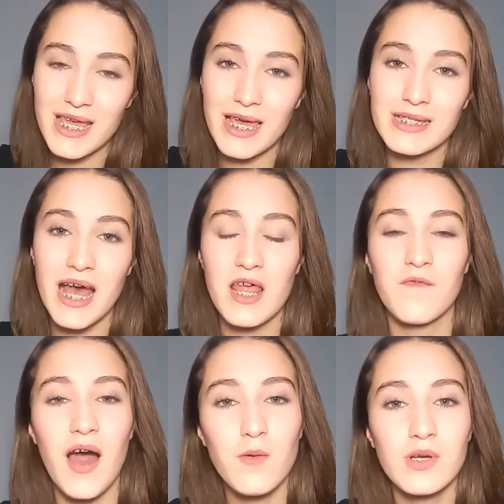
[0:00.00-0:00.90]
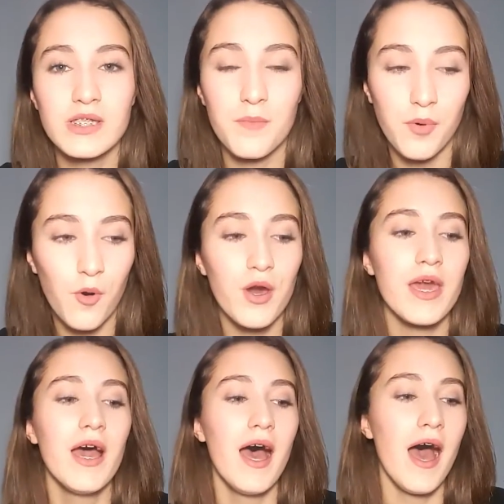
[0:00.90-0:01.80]
thing is that if I was a
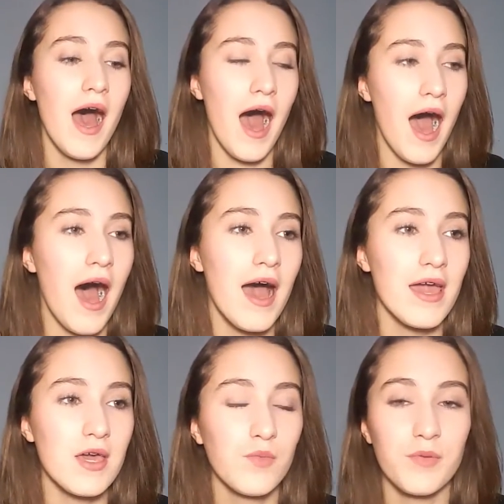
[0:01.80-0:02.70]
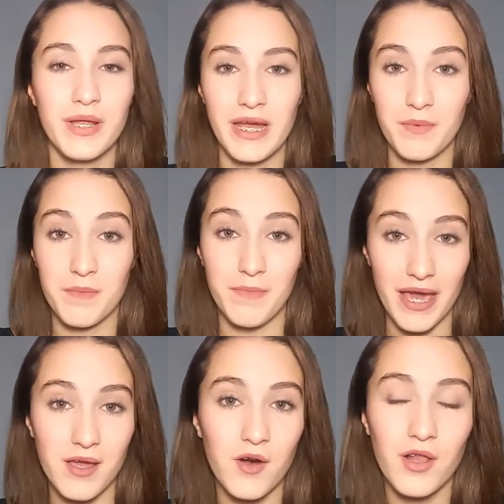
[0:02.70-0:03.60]
boy, I would be named
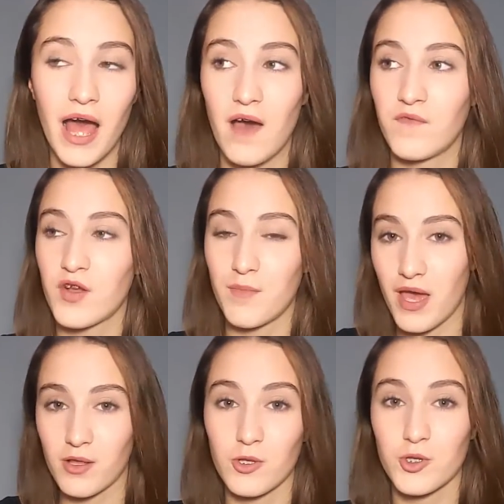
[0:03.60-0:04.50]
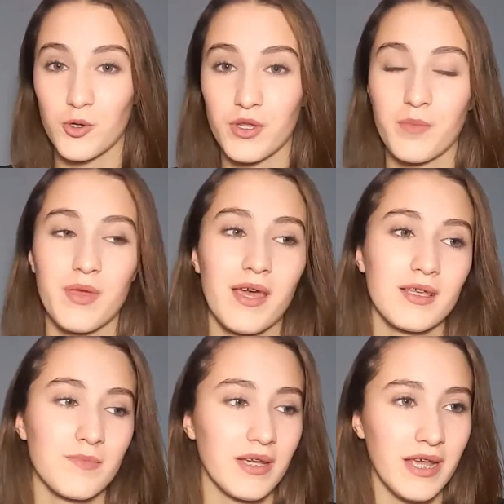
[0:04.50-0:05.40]
Michael after Michael Jordan,
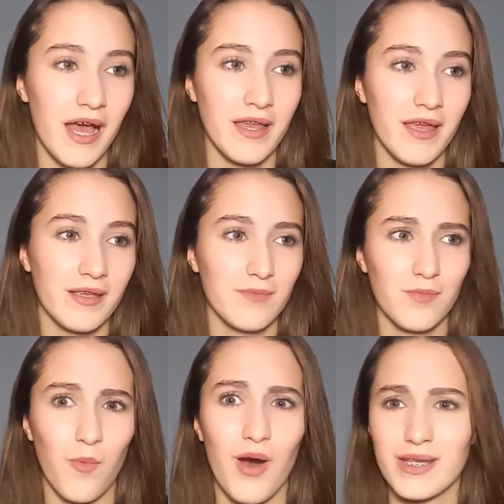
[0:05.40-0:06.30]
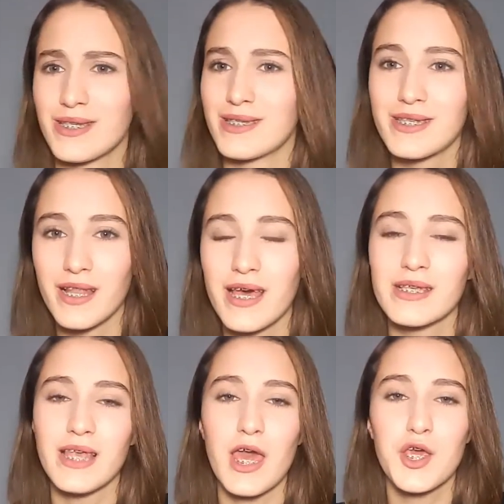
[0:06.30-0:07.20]
because my dad was and still
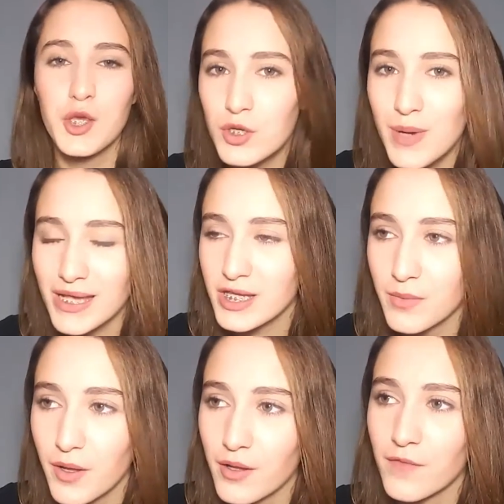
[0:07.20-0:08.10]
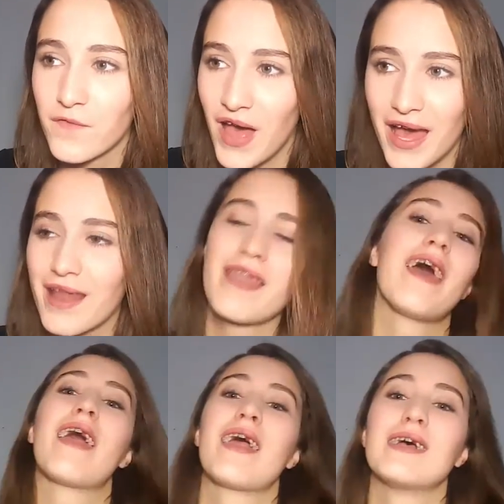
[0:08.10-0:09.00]
is a huge basketball fan,
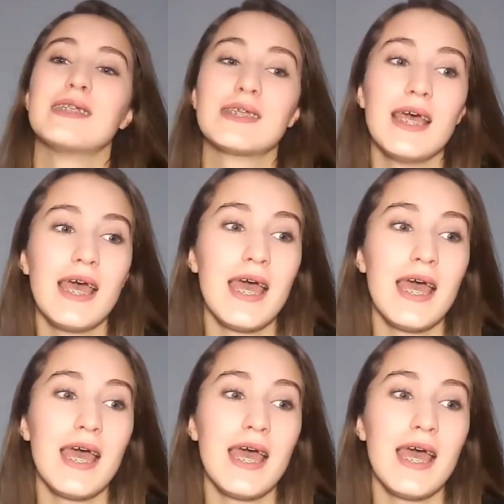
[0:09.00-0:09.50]
and